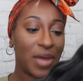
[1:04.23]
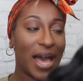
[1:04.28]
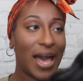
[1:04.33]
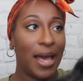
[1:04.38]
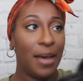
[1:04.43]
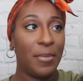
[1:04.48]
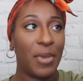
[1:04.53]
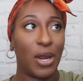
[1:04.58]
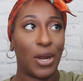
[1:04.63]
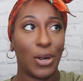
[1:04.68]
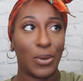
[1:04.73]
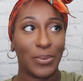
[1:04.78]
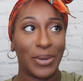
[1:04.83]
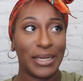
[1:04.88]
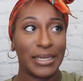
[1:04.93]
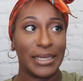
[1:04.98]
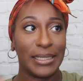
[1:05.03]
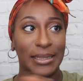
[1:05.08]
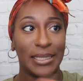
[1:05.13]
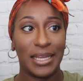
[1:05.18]
I'm
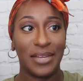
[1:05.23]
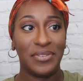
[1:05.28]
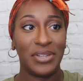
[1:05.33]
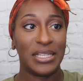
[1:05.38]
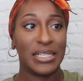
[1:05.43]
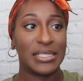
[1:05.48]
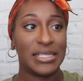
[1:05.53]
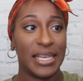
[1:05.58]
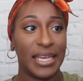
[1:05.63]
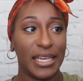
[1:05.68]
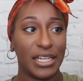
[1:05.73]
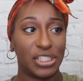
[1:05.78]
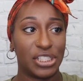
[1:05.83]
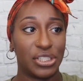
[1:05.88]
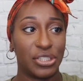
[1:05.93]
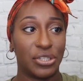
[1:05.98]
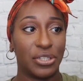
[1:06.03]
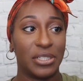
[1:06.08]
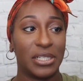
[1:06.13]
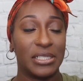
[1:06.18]
already loving the
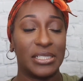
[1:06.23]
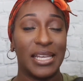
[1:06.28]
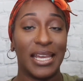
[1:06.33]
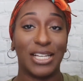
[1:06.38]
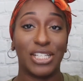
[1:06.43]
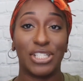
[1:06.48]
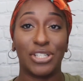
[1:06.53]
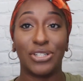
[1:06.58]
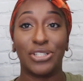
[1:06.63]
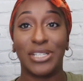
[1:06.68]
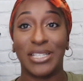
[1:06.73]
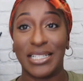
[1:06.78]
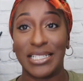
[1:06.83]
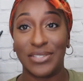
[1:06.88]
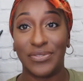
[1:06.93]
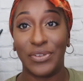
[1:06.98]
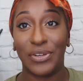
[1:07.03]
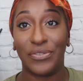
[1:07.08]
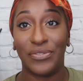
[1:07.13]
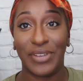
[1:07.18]
texture. The texture
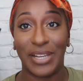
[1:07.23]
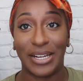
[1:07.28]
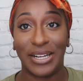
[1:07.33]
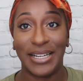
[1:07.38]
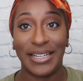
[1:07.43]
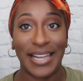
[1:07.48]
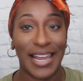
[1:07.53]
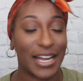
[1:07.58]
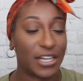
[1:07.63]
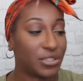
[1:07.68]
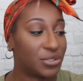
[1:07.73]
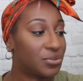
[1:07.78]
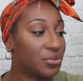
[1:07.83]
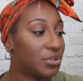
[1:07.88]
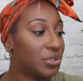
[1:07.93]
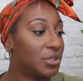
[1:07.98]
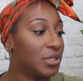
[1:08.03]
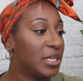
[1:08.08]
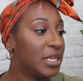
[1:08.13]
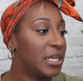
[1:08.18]
does feel very
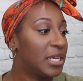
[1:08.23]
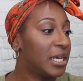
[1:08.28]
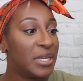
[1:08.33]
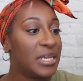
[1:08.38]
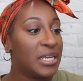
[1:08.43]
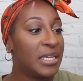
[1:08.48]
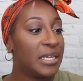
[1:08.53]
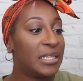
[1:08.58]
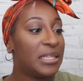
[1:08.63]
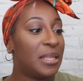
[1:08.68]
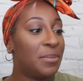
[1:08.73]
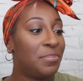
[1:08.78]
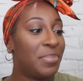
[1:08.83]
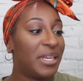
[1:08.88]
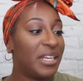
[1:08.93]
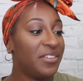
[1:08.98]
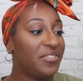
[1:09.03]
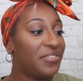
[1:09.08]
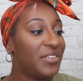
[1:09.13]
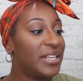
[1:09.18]
natural. The
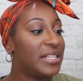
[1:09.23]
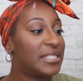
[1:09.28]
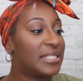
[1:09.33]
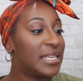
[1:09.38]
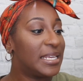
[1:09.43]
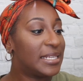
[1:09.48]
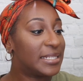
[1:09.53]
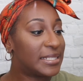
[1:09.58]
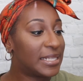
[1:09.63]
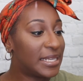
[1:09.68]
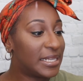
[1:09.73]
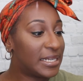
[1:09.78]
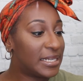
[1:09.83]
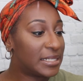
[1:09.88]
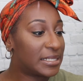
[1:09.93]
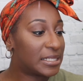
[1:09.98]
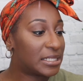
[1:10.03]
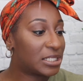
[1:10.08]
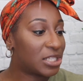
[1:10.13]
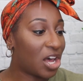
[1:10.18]
benefits is it
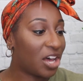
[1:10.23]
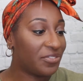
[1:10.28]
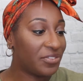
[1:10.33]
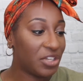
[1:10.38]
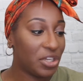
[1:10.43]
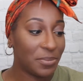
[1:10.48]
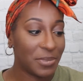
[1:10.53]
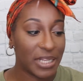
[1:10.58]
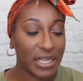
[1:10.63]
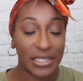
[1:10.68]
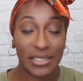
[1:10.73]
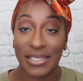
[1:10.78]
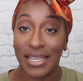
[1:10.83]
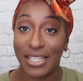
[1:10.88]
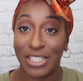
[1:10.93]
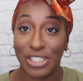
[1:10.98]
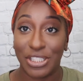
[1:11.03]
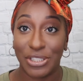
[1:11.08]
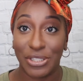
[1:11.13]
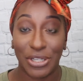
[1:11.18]
is soft human-like
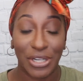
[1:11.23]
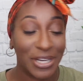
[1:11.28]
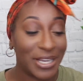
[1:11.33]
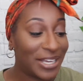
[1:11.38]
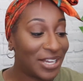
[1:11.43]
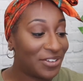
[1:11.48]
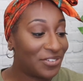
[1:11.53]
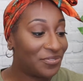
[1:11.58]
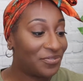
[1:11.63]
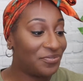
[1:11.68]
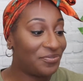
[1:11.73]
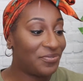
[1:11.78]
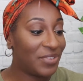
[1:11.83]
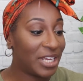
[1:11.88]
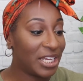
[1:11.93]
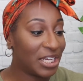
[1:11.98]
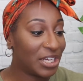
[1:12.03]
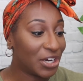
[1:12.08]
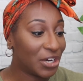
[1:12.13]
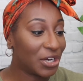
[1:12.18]
texture,
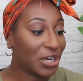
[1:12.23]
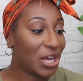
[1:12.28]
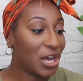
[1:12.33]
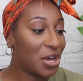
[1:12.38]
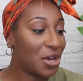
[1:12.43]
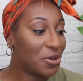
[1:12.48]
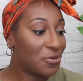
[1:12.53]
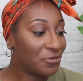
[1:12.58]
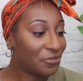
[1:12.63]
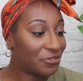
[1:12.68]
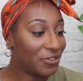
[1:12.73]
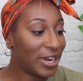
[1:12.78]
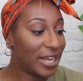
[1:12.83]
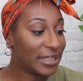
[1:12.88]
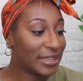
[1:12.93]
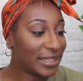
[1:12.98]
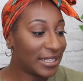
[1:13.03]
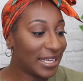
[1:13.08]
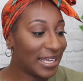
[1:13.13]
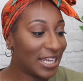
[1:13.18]
finger comb
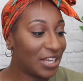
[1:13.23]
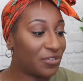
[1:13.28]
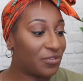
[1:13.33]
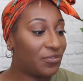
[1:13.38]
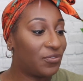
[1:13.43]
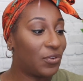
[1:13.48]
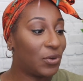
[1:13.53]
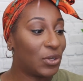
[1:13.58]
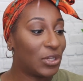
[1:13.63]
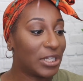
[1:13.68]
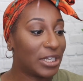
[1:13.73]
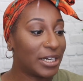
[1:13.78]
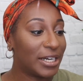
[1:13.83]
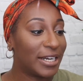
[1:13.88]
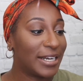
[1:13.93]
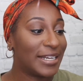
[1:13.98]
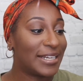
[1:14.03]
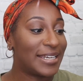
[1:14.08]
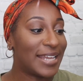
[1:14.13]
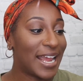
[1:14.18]
friendly,
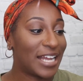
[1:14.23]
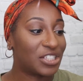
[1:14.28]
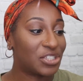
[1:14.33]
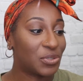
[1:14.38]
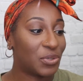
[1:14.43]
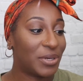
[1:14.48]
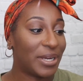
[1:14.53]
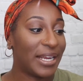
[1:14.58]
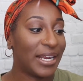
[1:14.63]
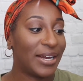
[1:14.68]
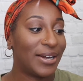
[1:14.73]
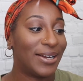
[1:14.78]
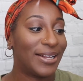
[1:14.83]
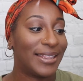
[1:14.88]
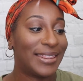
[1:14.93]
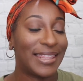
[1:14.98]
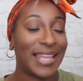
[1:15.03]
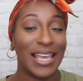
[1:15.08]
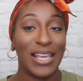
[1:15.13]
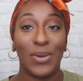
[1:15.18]
fuller natural
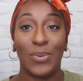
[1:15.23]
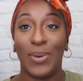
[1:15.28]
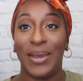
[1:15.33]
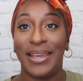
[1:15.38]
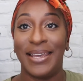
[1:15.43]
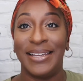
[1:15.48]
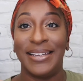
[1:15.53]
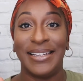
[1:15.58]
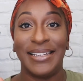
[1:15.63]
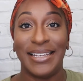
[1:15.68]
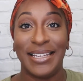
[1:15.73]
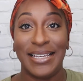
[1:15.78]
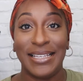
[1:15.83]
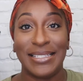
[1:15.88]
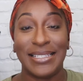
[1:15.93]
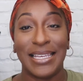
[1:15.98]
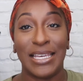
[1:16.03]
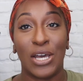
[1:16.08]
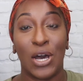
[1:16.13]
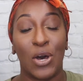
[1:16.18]
hair, lightweight and
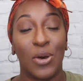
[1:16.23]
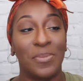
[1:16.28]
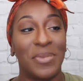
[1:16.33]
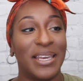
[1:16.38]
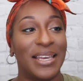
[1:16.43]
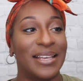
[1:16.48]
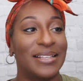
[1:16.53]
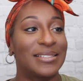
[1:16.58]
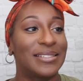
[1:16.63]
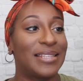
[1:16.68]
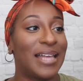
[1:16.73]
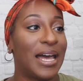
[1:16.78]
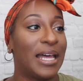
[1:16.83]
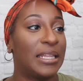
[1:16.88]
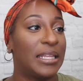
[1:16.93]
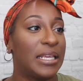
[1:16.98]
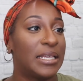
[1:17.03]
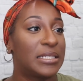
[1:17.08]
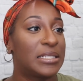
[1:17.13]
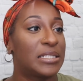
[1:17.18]
easy combing and
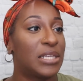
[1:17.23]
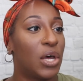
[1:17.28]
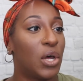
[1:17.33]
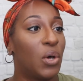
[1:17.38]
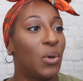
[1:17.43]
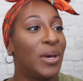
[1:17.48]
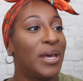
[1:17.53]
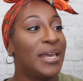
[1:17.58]
styling. So